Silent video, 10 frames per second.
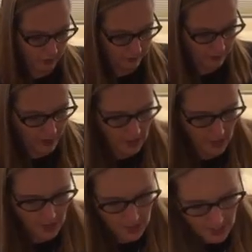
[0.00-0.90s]
weather.
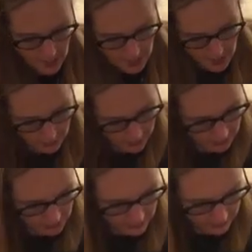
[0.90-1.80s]
What
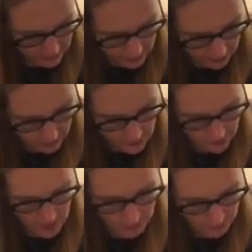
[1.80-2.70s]
else do I have in here?
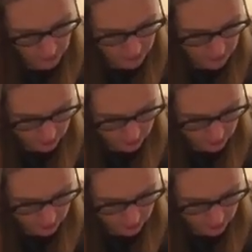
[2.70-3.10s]
So a couple more